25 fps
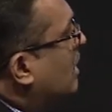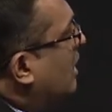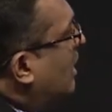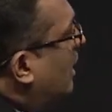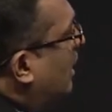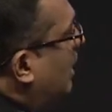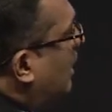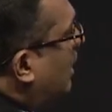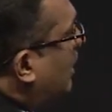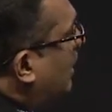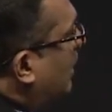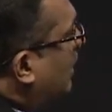
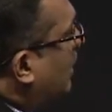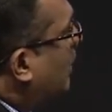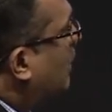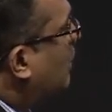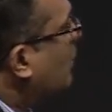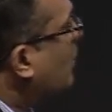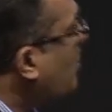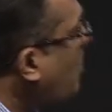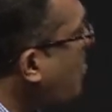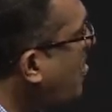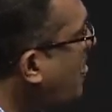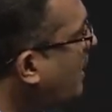
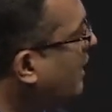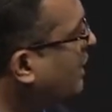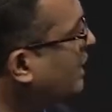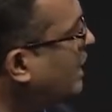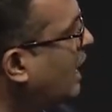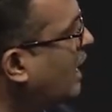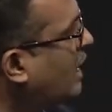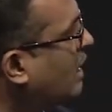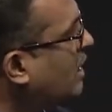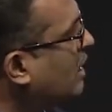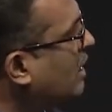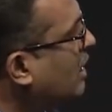
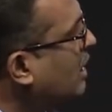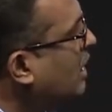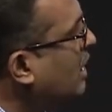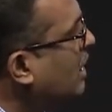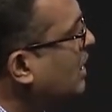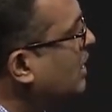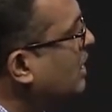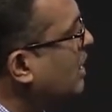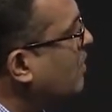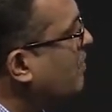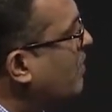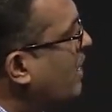
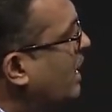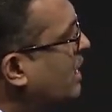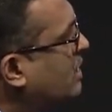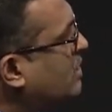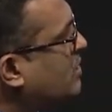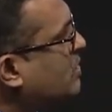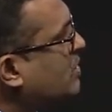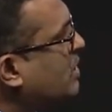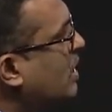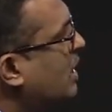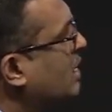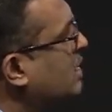that they will
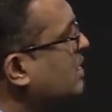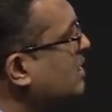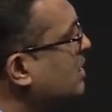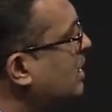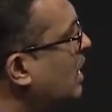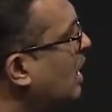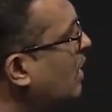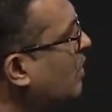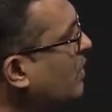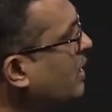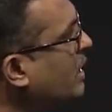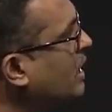exercise
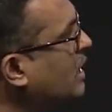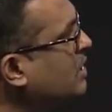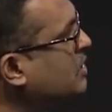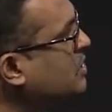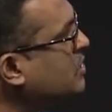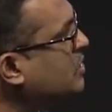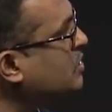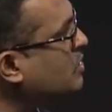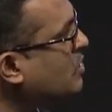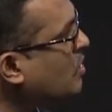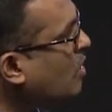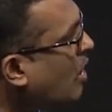
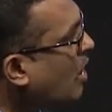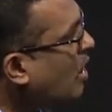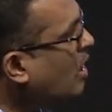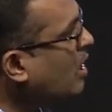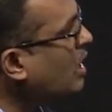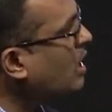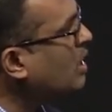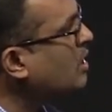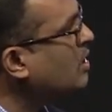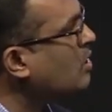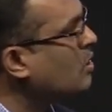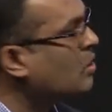governance,
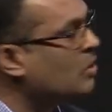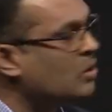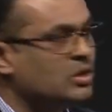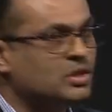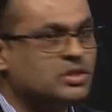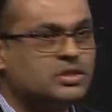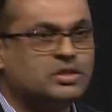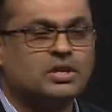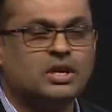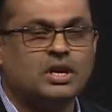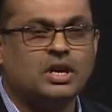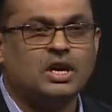strong
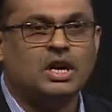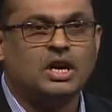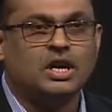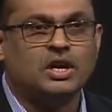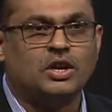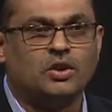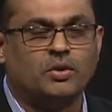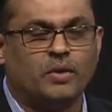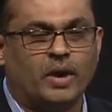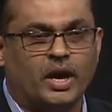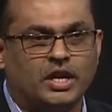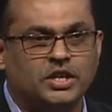controls
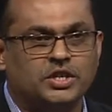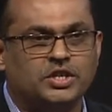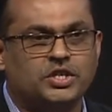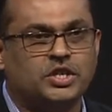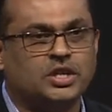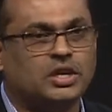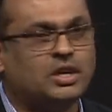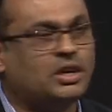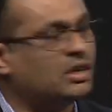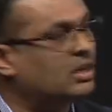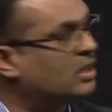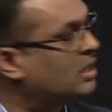to
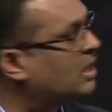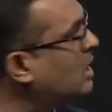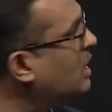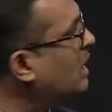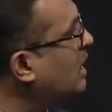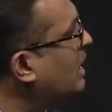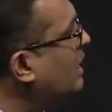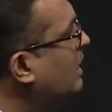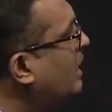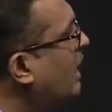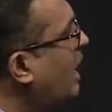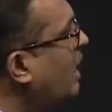ensure
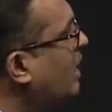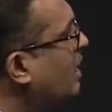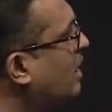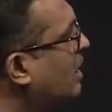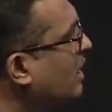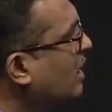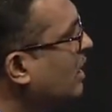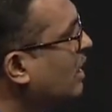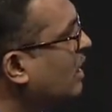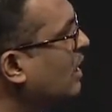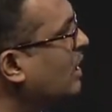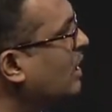that
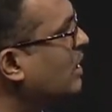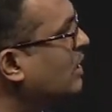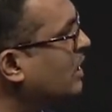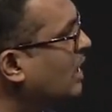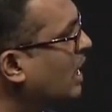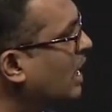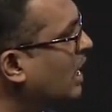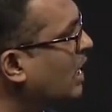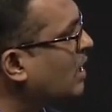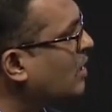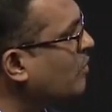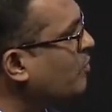
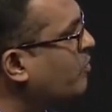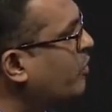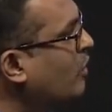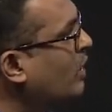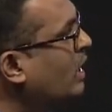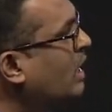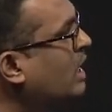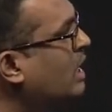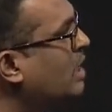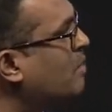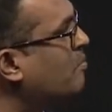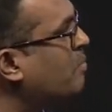they are
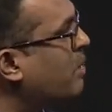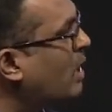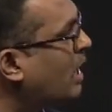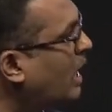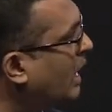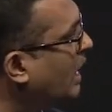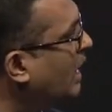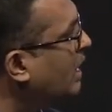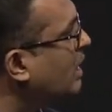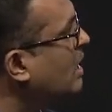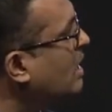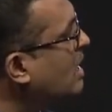fully
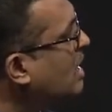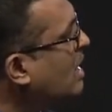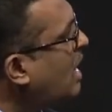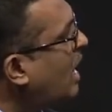compliant.